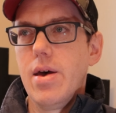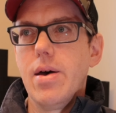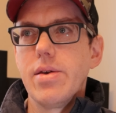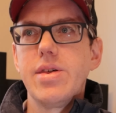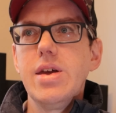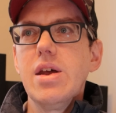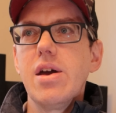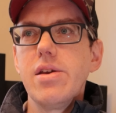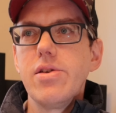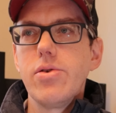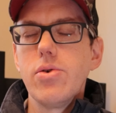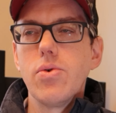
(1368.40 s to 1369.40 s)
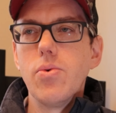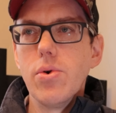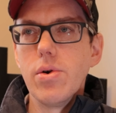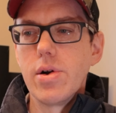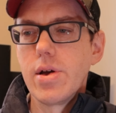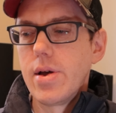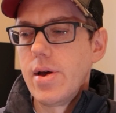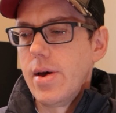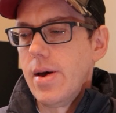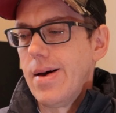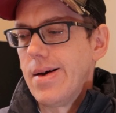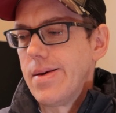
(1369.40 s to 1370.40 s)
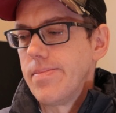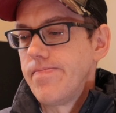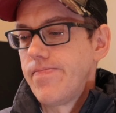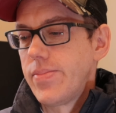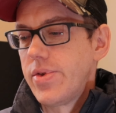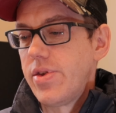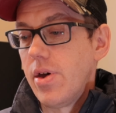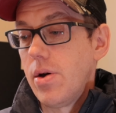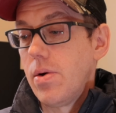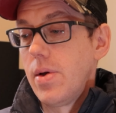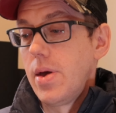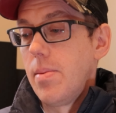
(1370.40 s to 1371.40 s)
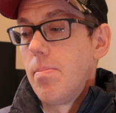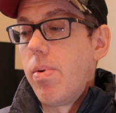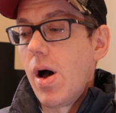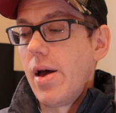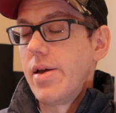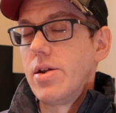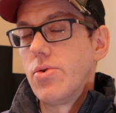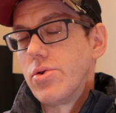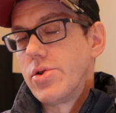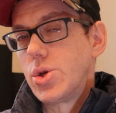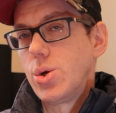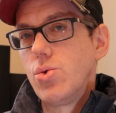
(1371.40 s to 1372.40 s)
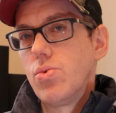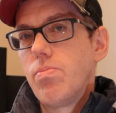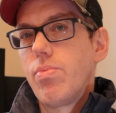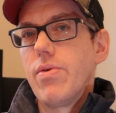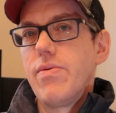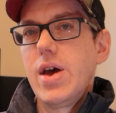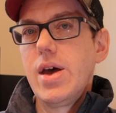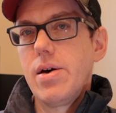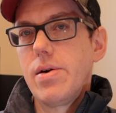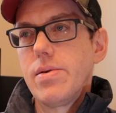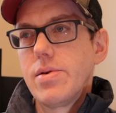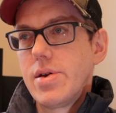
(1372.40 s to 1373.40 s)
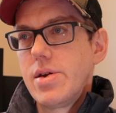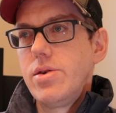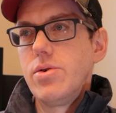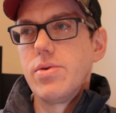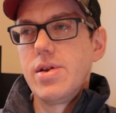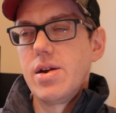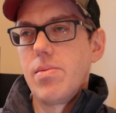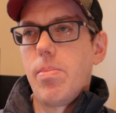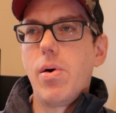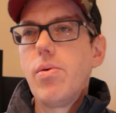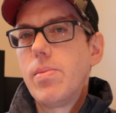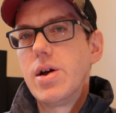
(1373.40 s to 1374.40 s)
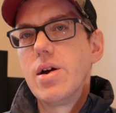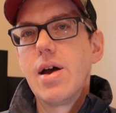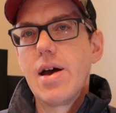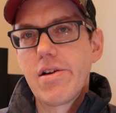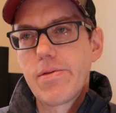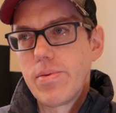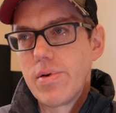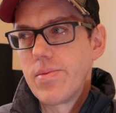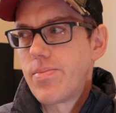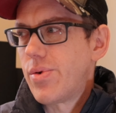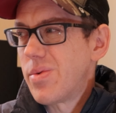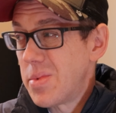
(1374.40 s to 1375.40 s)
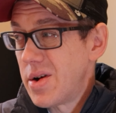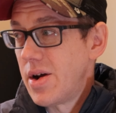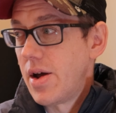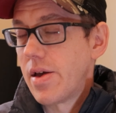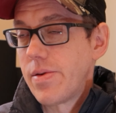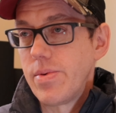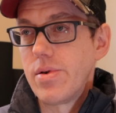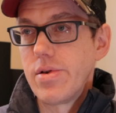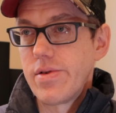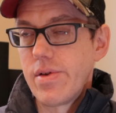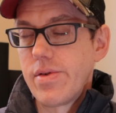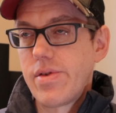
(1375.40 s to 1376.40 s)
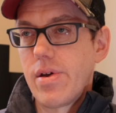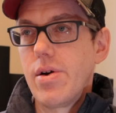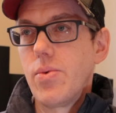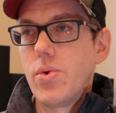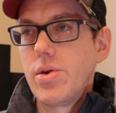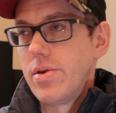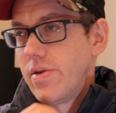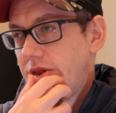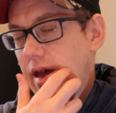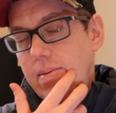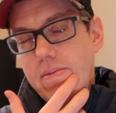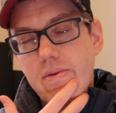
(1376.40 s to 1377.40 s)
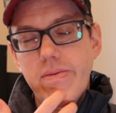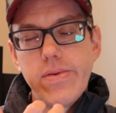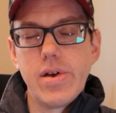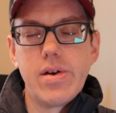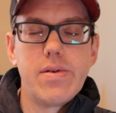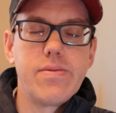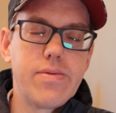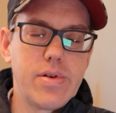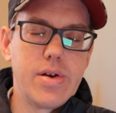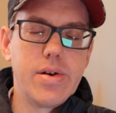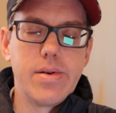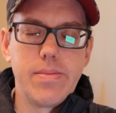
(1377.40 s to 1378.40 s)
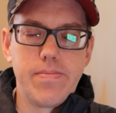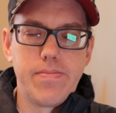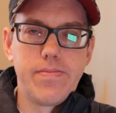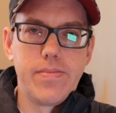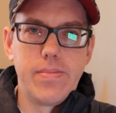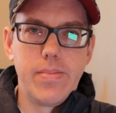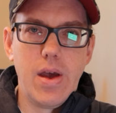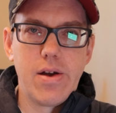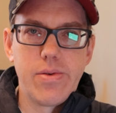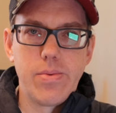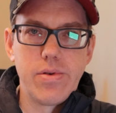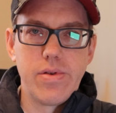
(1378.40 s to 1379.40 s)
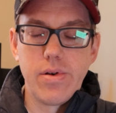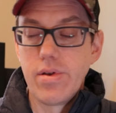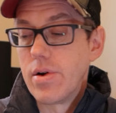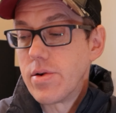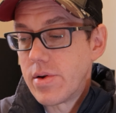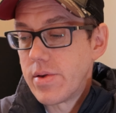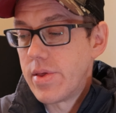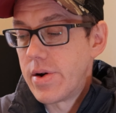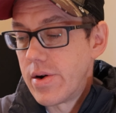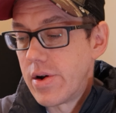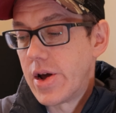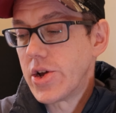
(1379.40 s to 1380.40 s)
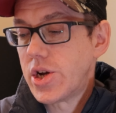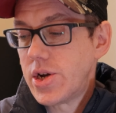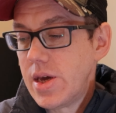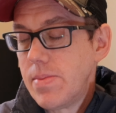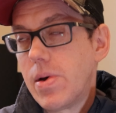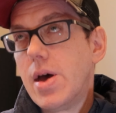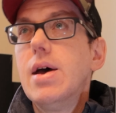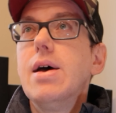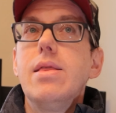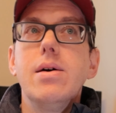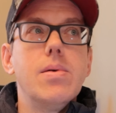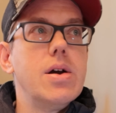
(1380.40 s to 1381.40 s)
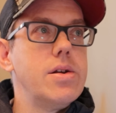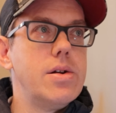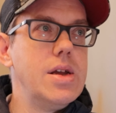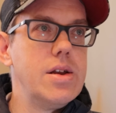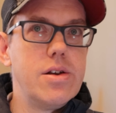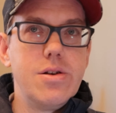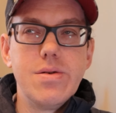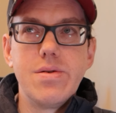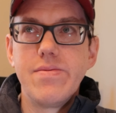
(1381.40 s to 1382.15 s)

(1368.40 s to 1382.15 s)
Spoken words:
a C92 award. But in order to prevail, you'll need a pulmonary expert. Pulmonary experts are one of those type of experts that are not cheap. They might need to do an